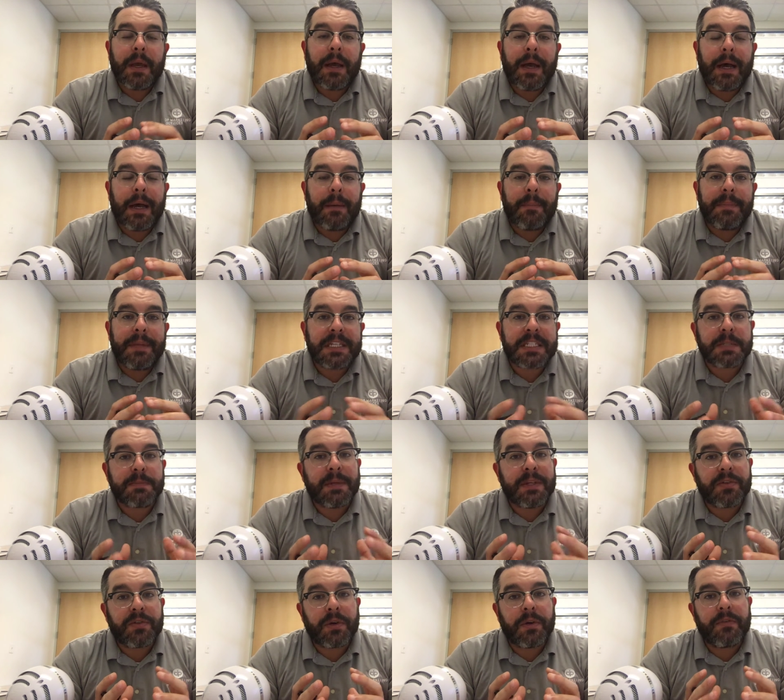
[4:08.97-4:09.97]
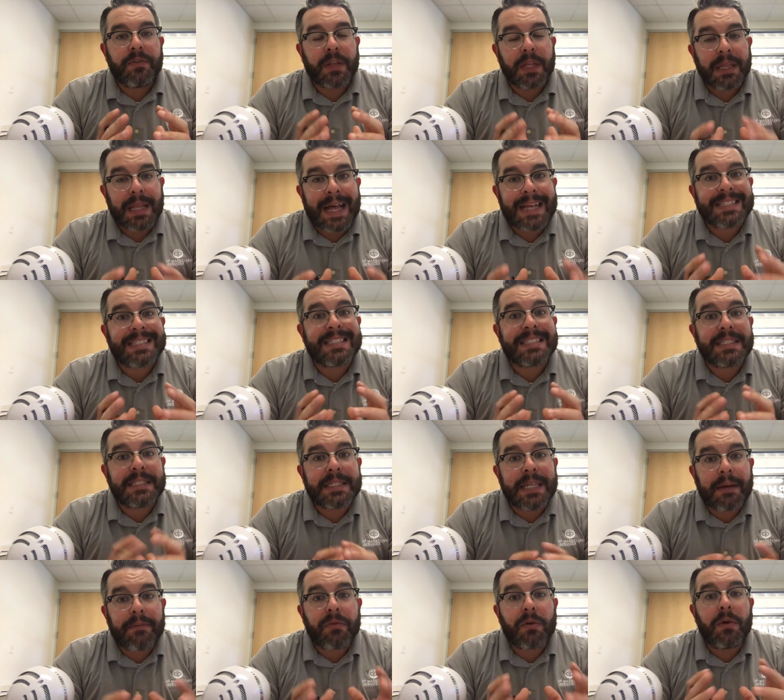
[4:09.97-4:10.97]
Um, this has been true for the last
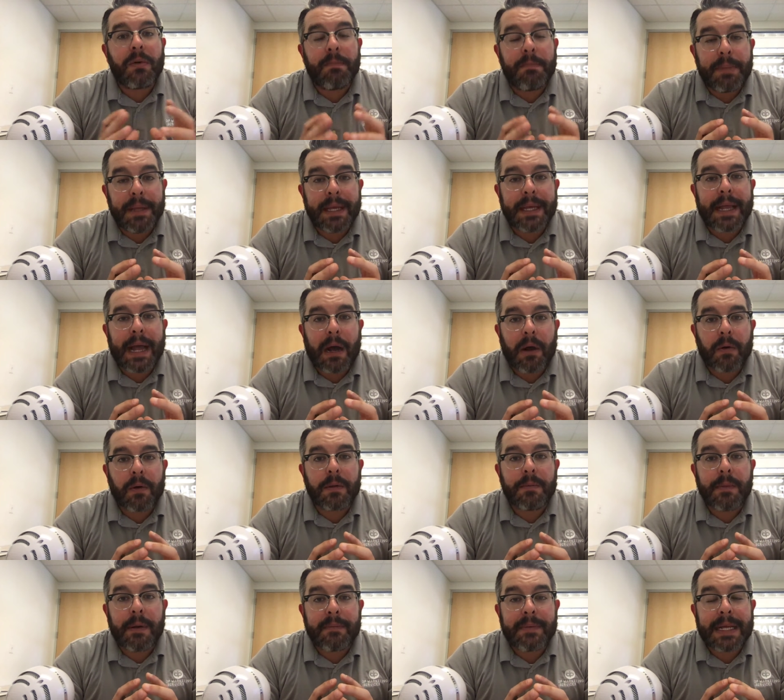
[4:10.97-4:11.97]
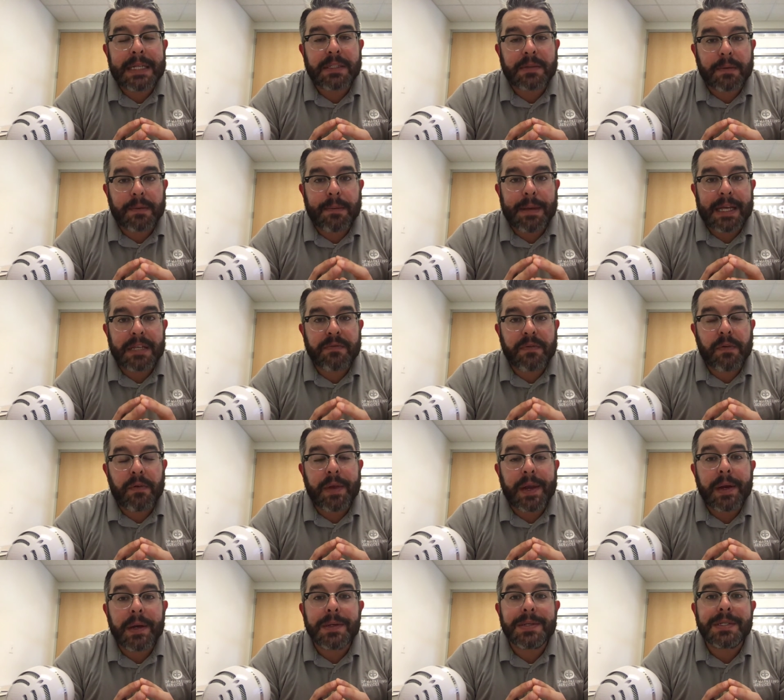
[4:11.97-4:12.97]
several big algorithm updates over the past few
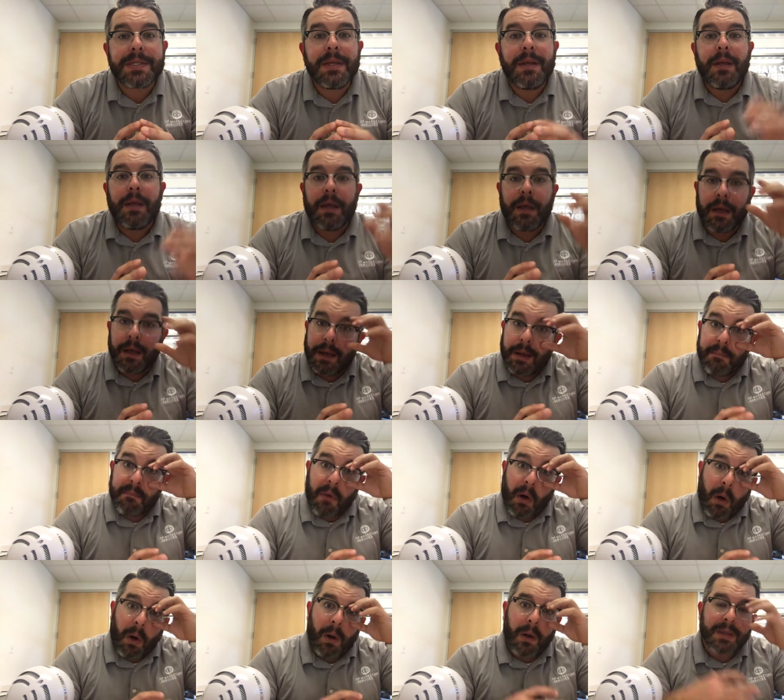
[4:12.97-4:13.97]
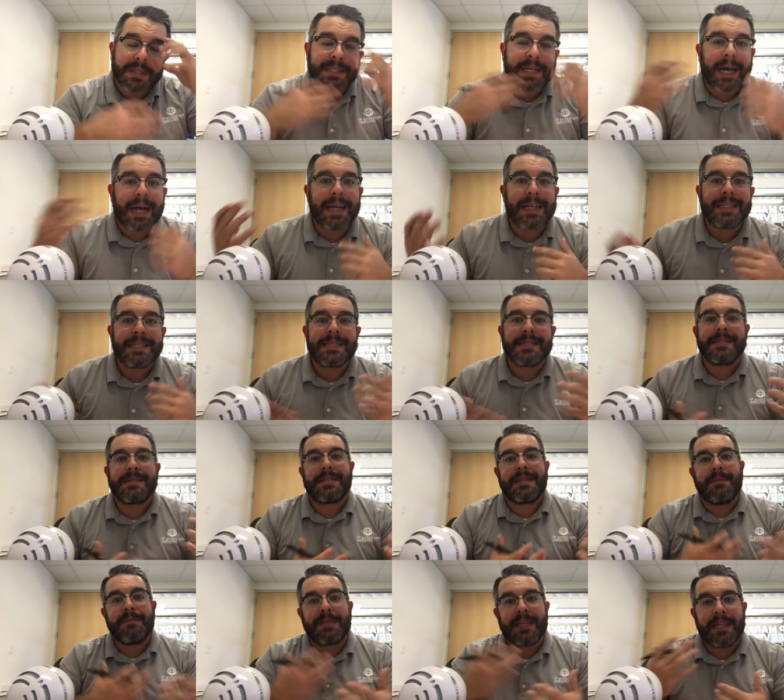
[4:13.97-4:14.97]
years. Um, all signs
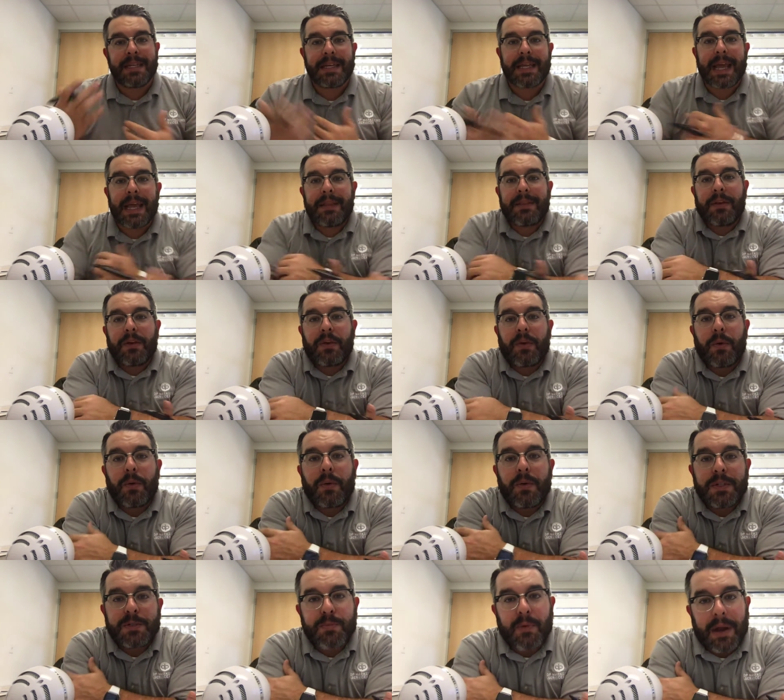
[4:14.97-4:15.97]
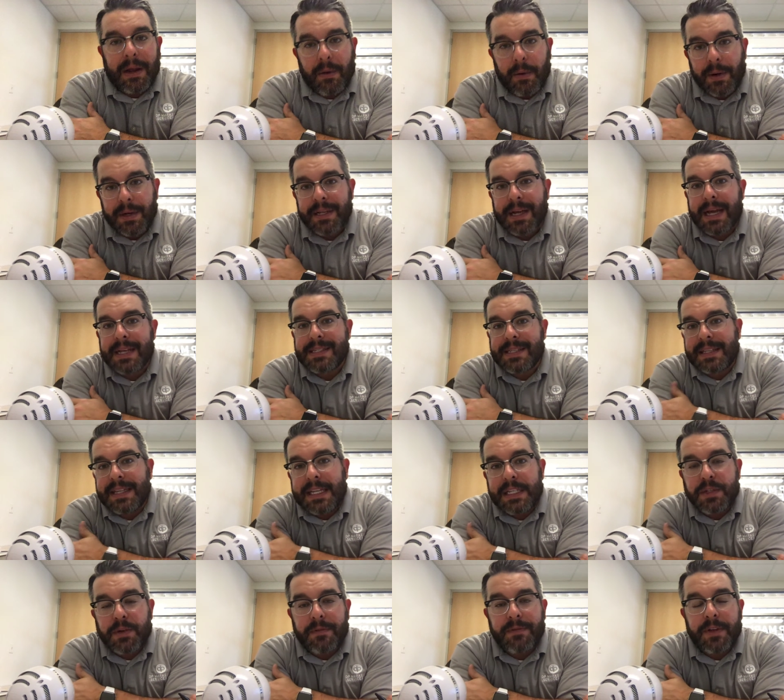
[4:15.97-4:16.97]
seem to indicate that Google is prioritizing
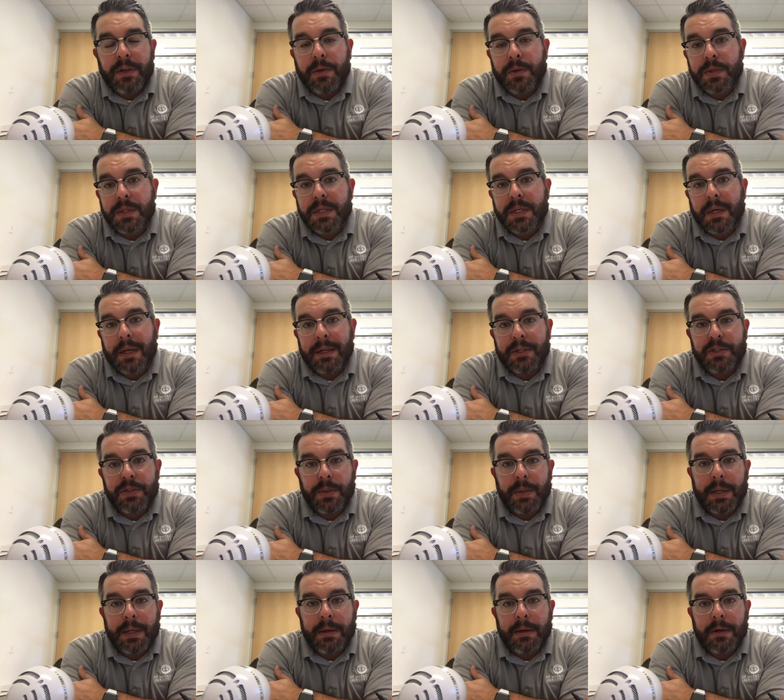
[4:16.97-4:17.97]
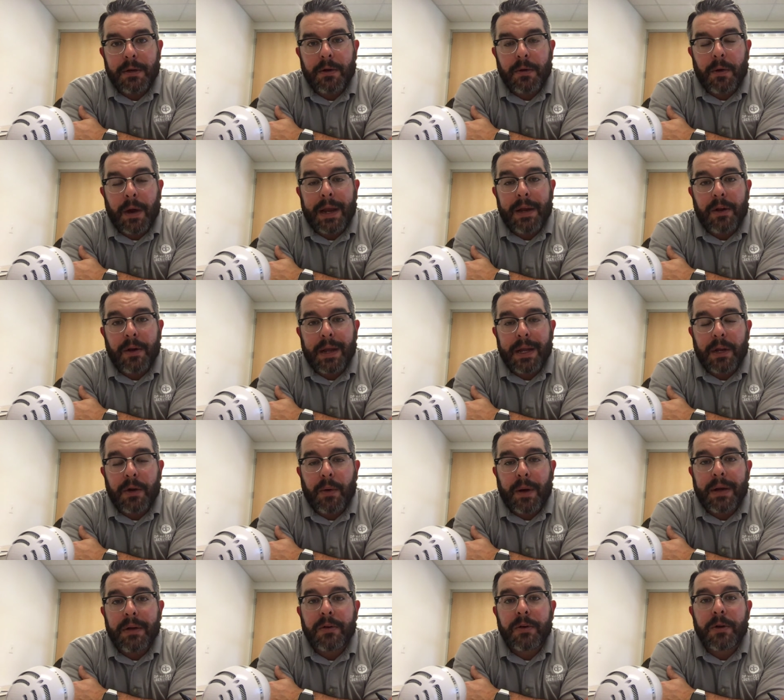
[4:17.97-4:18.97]
these reviews uh, to a greater and
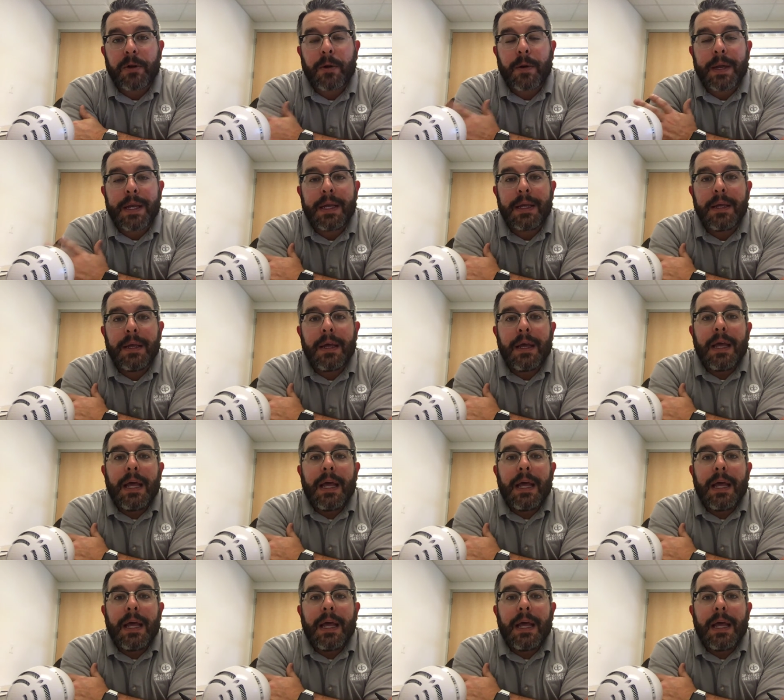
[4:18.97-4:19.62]
greater degree.